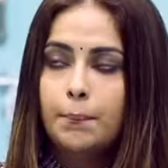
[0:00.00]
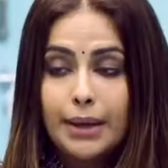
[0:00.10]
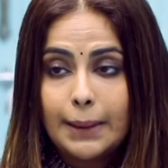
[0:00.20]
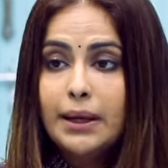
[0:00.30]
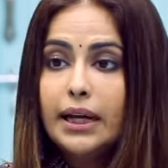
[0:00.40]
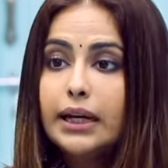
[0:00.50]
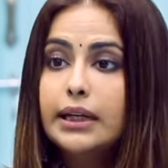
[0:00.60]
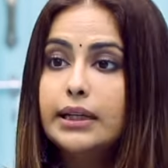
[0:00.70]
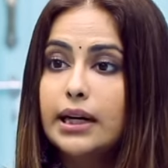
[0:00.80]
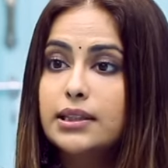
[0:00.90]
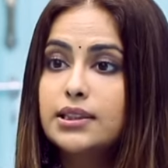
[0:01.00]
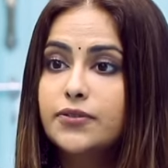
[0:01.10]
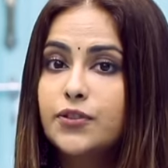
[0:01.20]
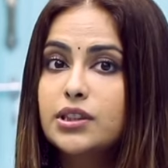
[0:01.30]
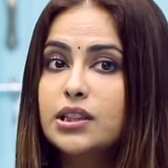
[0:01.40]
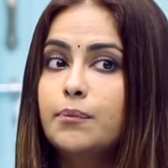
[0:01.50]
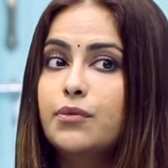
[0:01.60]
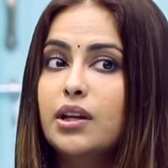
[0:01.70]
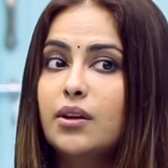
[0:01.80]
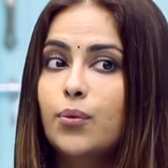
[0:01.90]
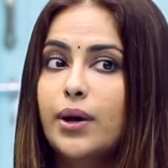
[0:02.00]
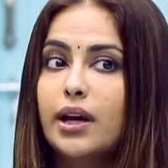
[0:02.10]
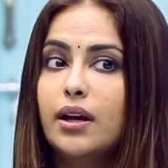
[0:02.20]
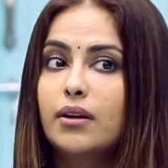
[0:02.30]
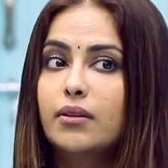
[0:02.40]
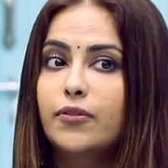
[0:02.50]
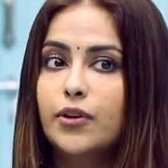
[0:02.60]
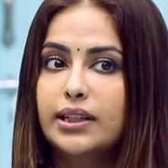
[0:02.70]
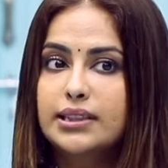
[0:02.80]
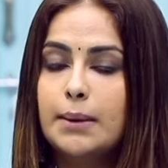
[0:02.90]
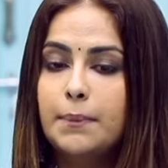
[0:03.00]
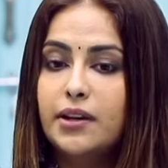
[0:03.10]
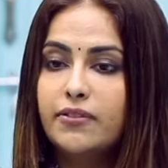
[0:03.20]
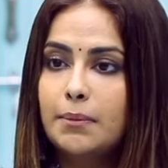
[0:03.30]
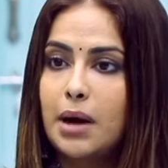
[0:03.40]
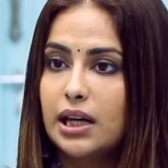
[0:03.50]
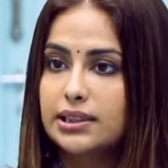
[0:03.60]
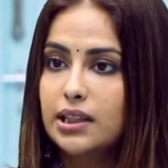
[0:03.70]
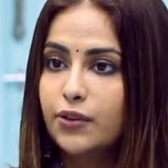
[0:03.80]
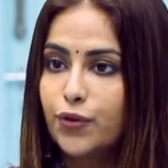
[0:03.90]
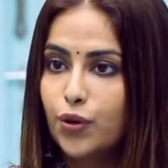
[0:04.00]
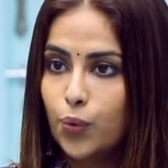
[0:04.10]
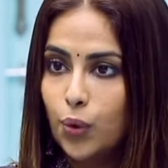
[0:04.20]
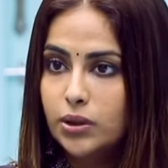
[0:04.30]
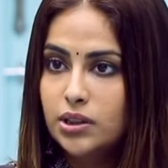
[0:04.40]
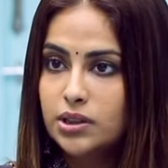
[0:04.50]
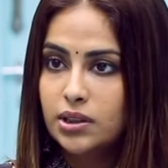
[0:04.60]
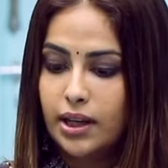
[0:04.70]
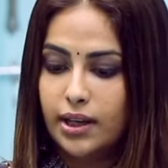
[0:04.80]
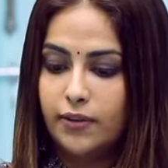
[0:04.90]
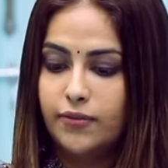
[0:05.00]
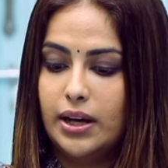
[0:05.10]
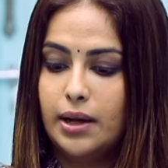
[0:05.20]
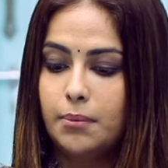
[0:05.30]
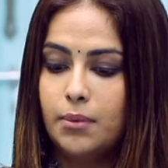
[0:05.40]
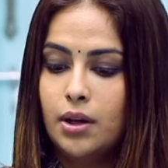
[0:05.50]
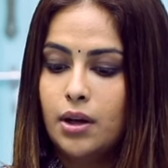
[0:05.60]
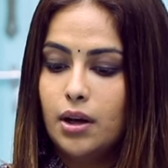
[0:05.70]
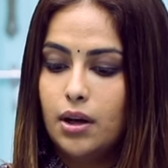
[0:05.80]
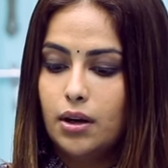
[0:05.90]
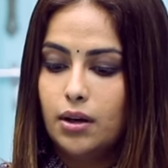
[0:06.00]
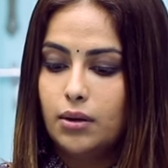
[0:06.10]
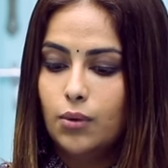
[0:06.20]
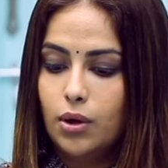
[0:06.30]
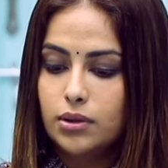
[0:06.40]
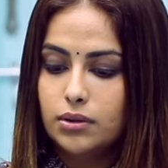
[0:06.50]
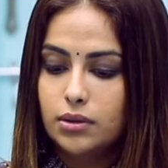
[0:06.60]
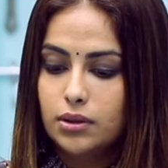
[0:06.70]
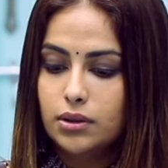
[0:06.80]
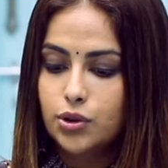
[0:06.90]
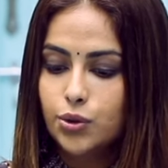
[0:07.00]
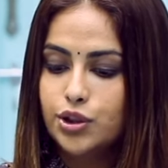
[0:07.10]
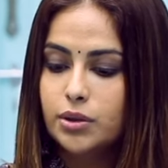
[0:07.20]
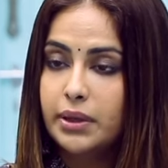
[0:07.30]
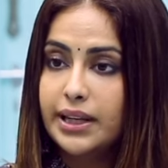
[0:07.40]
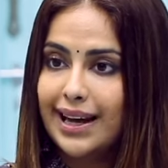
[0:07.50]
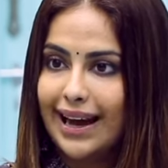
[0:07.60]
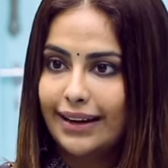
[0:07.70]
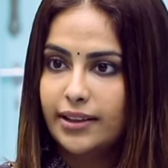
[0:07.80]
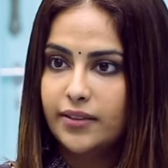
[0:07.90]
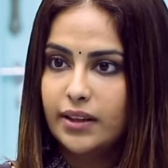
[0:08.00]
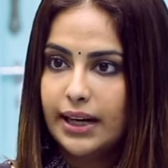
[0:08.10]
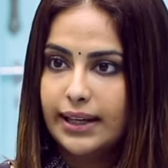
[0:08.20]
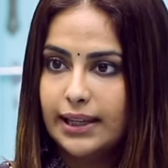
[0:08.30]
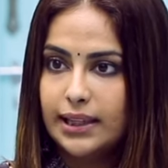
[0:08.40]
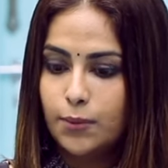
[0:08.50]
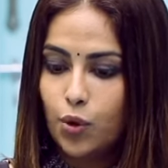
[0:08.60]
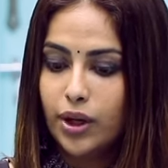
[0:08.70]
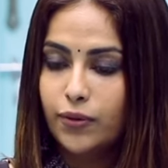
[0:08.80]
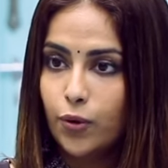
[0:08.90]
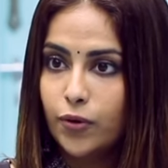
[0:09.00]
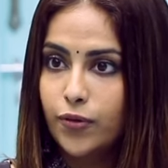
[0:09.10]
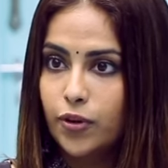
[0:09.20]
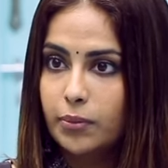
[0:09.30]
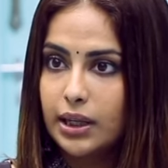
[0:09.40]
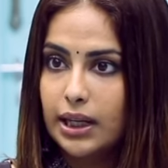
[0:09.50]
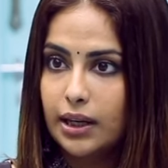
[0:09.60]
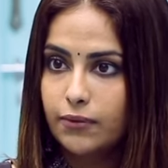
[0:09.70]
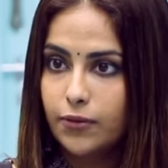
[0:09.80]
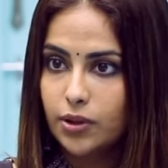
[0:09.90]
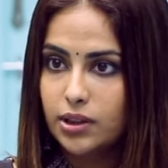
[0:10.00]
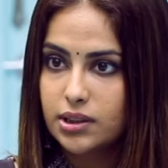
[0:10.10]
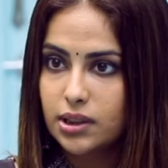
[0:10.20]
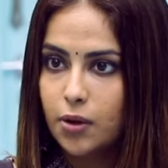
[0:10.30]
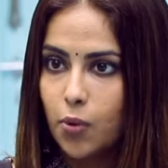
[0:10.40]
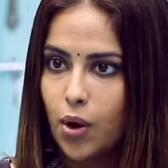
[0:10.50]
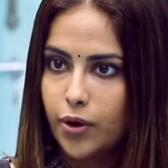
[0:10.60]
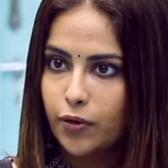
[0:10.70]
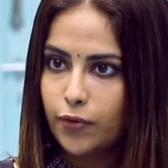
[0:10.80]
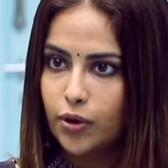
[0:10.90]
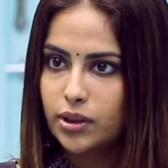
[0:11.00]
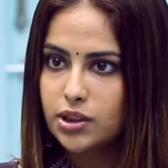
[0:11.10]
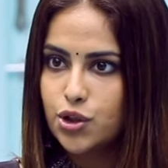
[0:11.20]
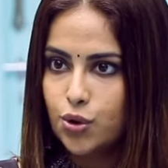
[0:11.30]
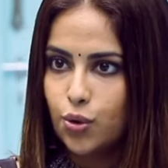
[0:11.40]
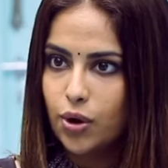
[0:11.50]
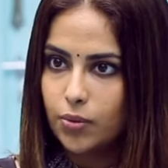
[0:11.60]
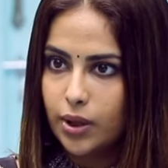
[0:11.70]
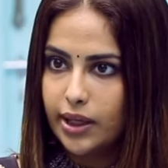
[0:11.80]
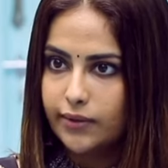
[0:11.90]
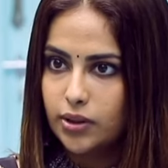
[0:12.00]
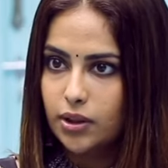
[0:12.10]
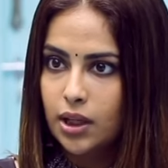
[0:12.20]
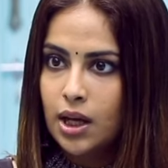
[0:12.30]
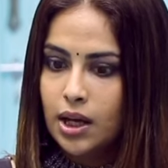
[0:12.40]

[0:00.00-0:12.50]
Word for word: Maybe it does for something where, for example, if I'm asking for votes and if I'm uh, on uh, social media active and I tell them, okay, vote for me for this award or for this show or whatever,